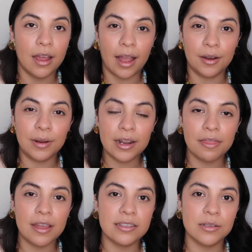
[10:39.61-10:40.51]
I read
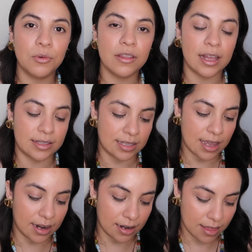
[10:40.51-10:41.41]
a thing somewhere that
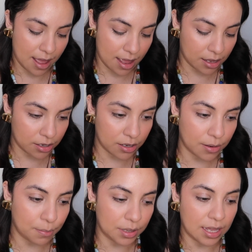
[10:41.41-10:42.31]
said that
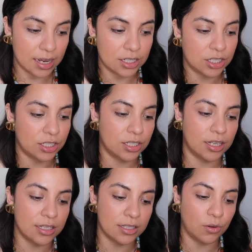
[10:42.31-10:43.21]
blush
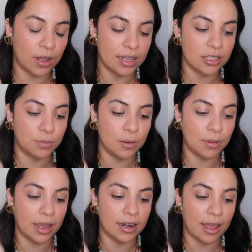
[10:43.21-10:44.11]
is okay to be
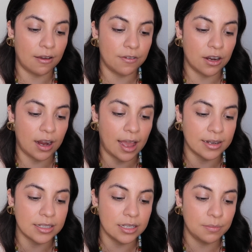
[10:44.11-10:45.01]
applied heavier
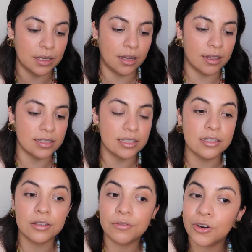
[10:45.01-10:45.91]
handed because
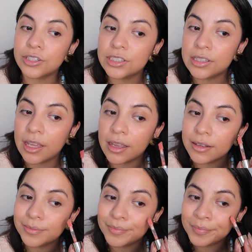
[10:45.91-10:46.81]
it's the first
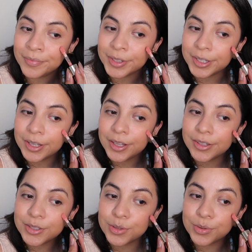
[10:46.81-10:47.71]
thing
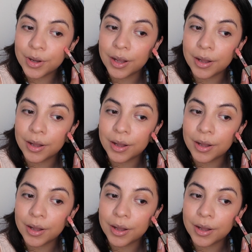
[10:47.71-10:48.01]
to